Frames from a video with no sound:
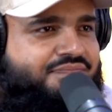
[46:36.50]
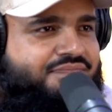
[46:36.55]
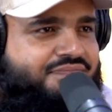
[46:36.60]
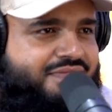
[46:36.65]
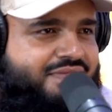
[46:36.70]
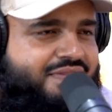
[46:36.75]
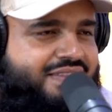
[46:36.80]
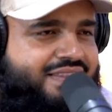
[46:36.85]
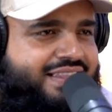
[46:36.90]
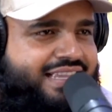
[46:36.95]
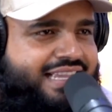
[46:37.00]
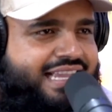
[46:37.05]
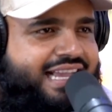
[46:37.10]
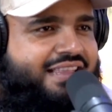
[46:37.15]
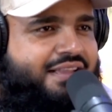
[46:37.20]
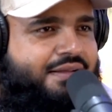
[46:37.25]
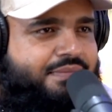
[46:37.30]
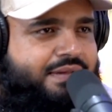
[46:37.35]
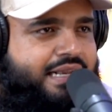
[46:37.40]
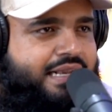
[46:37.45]

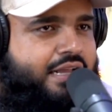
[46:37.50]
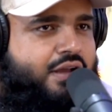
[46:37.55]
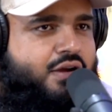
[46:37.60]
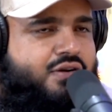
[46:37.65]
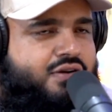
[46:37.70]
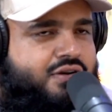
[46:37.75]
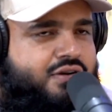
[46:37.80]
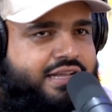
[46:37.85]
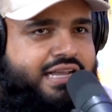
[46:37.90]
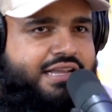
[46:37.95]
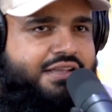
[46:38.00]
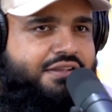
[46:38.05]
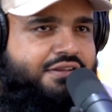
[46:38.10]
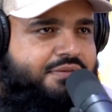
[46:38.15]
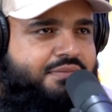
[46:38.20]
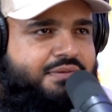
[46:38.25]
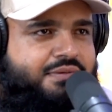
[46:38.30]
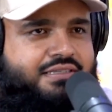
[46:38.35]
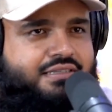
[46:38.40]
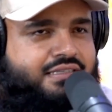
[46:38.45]
they'll be like, oh yeah, you
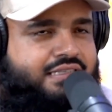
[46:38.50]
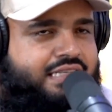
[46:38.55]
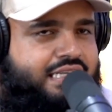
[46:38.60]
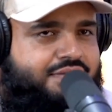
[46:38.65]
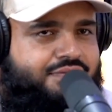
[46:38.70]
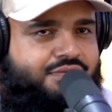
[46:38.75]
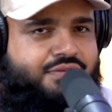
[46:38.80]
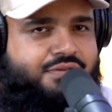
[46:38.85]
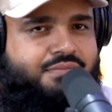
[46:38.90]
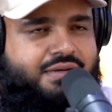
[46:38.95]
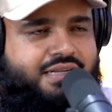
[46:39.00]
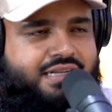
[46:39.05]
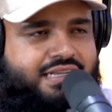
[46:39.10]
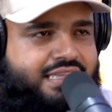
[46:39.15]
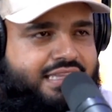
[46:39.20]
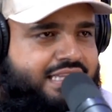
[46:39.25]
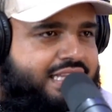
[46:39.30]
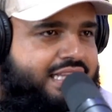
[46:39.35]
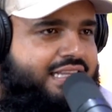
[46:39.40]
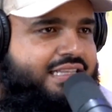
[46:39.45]
could be successful, money
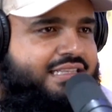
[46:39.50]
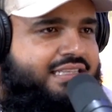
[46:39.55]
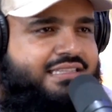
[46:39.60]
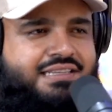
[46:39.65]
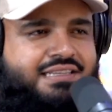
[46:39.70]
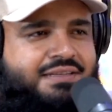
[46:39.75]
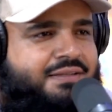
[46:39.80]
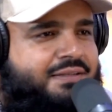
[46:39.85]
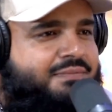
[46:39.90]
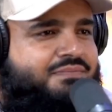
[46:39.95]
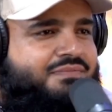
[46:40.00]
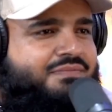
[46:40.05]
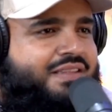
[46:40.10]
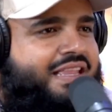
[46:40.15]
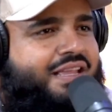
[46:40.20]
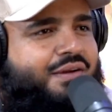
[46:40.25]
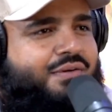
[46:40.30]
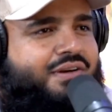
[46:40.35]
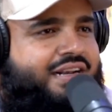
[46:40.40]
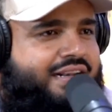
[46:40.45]
this. And
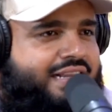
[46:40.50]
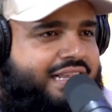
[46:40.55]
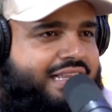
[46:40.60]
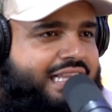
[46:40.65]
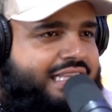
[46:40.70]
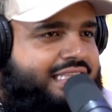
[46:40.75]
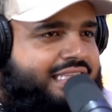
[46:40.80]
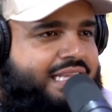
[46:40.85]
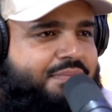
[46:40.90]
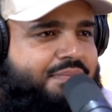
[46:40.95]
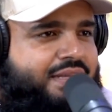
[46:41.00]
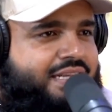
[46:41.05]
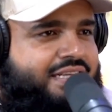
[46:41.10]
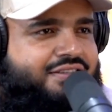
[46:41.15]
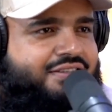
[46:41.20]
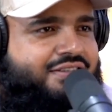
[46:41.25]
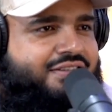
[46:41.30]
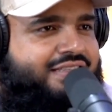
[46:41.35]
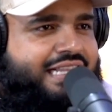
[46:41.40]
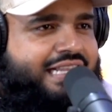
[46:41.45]
they take
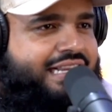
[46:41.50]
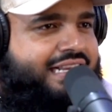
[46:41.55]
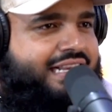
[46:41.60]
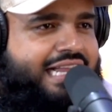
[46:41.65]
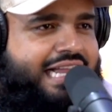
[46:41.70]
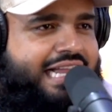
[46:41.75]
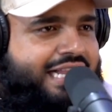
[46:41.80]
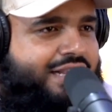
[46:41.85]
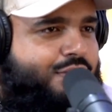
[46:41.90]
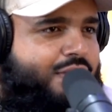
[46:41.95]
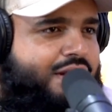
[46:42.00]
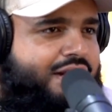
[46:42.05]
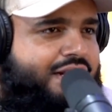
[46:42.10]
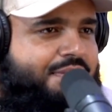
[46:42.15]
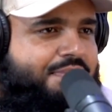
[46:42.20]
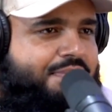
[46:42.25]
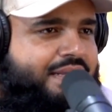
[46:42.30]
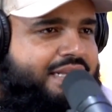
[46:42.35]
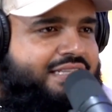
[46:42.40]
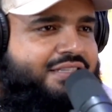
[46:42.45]
pictures, like high quality
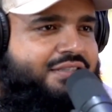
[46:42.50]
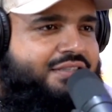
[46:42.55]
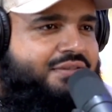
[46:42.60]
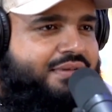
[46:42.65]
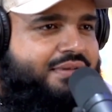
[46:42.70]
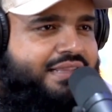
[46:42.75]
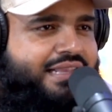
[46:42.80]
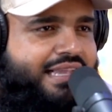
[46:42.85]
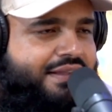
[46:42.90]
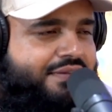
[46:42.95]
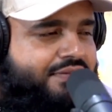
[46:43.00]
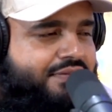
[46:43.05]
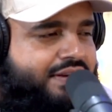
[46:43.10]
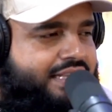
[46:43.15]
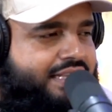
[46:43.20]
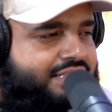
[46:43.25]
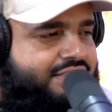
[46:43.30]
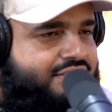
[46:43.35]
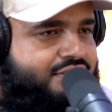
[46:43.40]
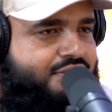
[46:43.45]
pictures with like
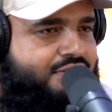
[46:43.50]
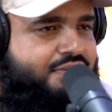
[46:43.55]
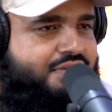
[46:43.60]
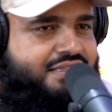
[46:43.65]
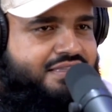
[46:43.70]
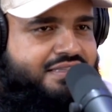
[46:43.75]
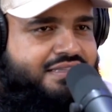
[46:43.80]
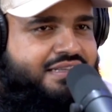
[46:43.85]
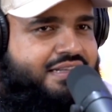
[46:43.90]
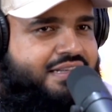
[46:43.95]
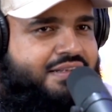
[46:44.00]
freaking suits. Yeah.